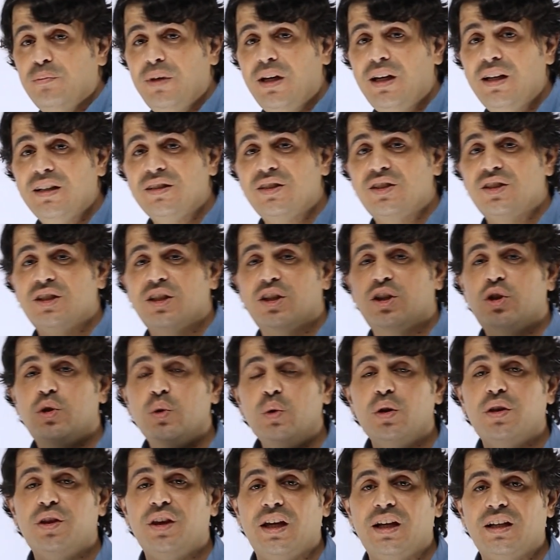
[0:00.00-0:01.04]
means
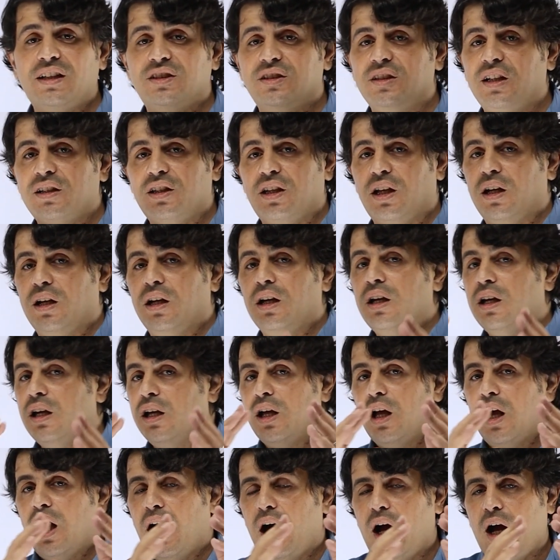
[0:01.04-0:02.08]
2 things, not
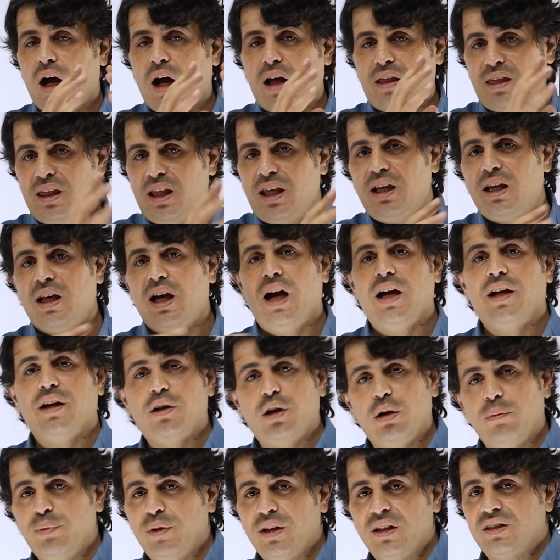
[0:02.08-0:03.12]
a thing and a
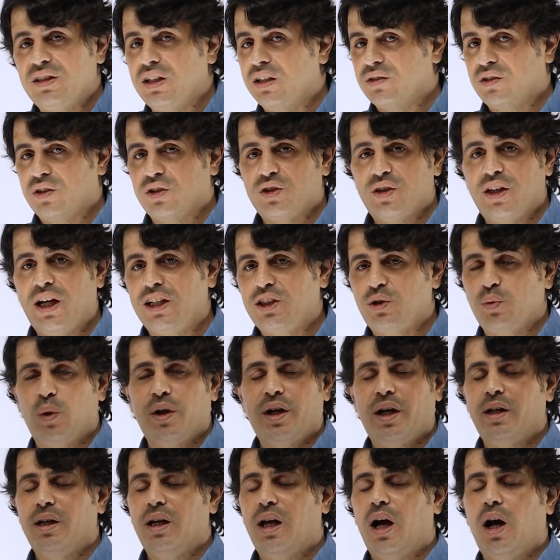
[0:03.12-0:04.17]
complete sentence. That's
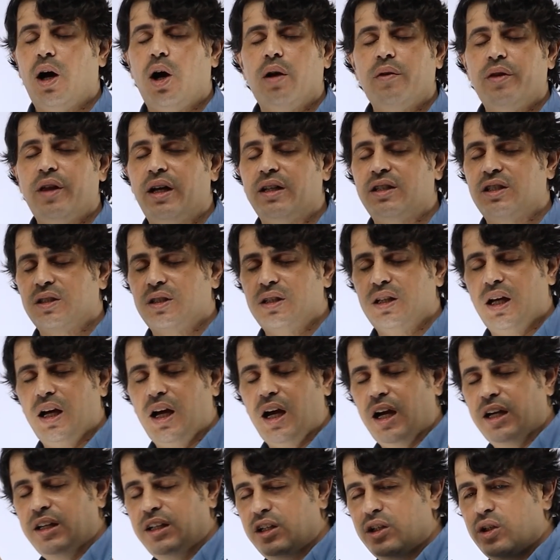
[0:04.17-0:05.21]

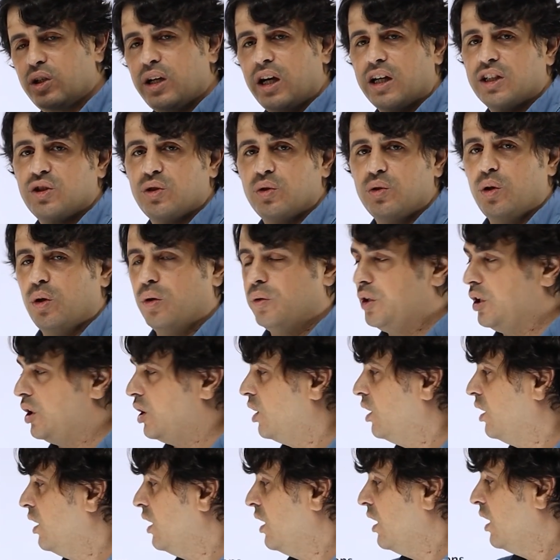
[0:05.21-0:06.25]
I need you guys to know here.
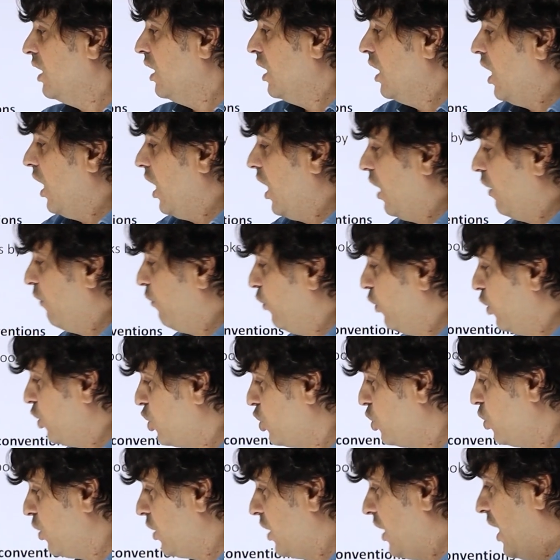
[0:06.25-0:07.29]
For
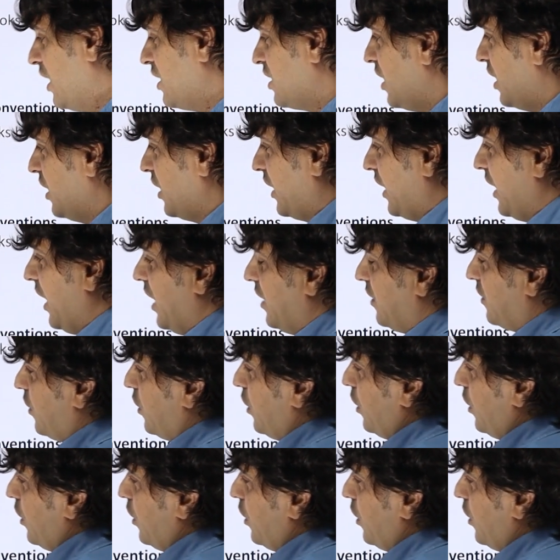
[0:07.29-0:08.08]
sure, guys, I can't